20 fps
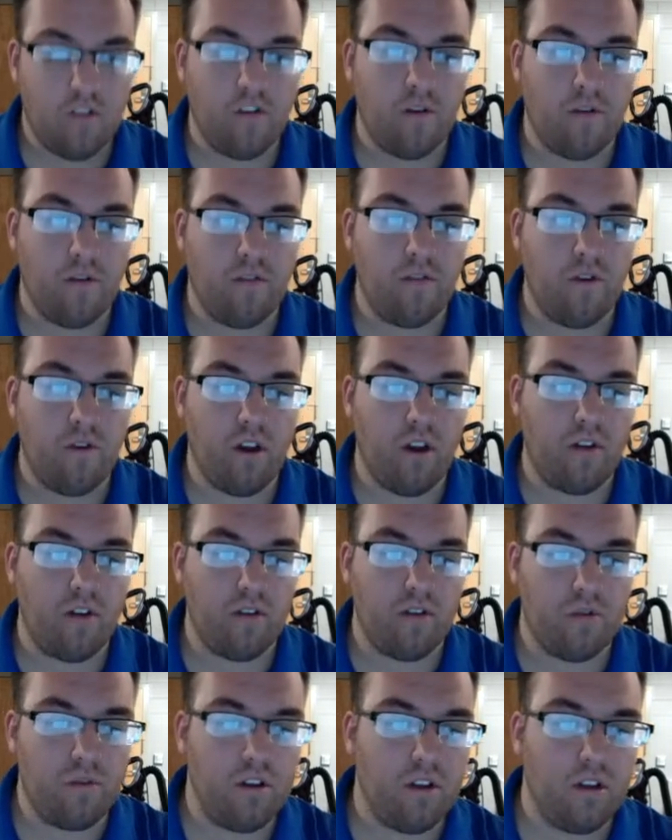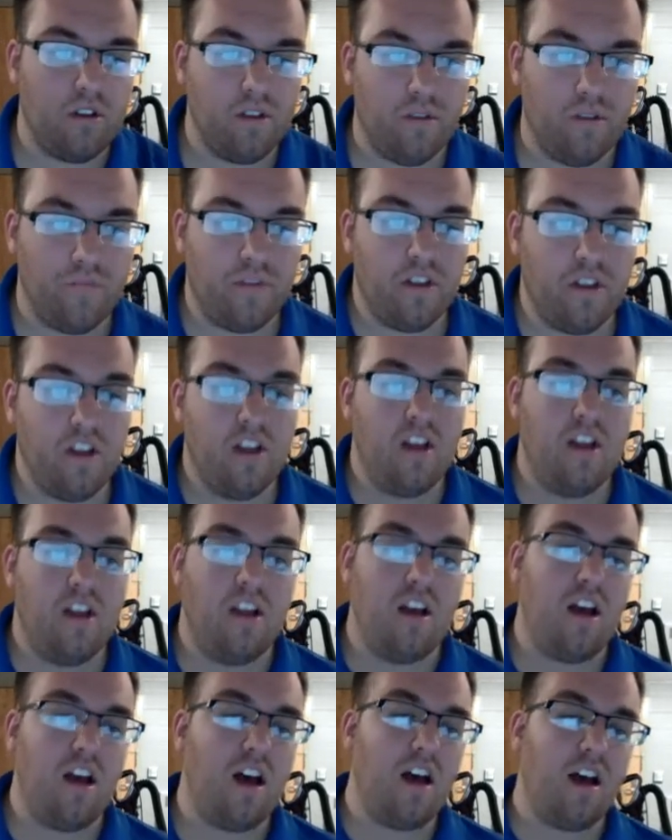40 hours a week, so
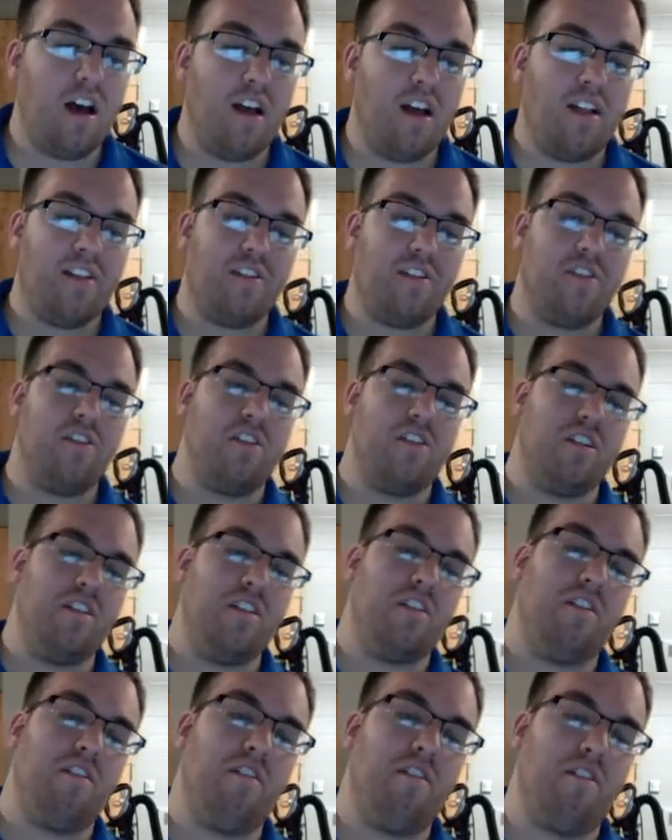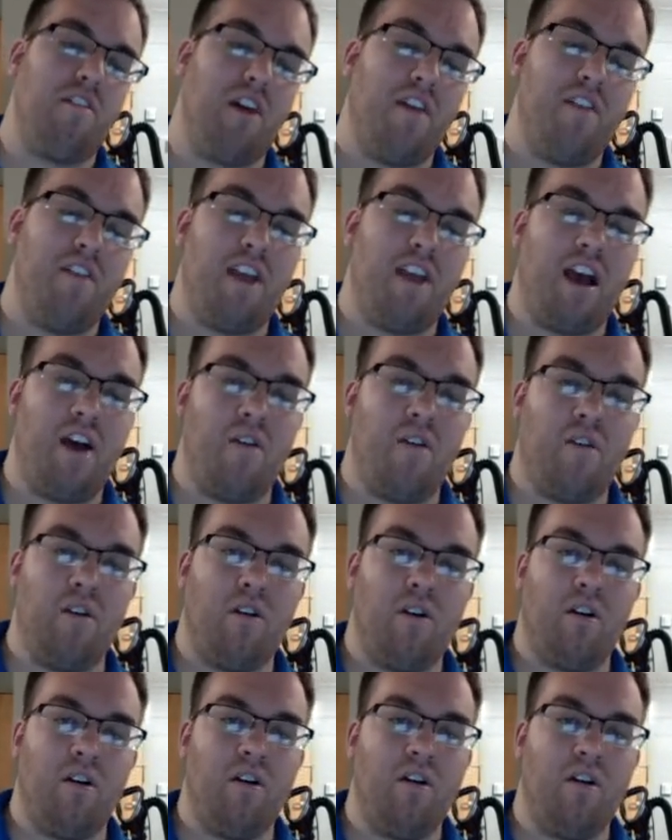that's $13.75 an hour.
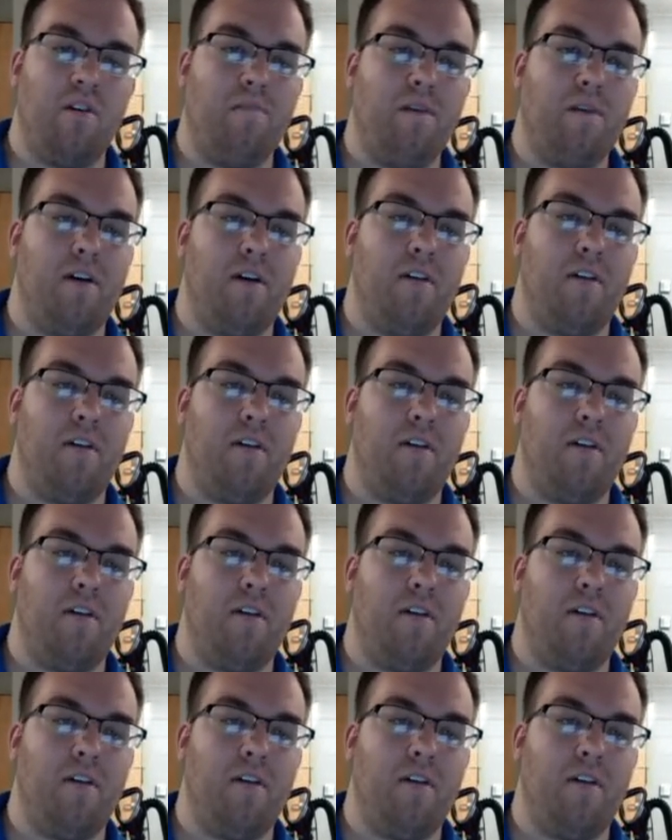About,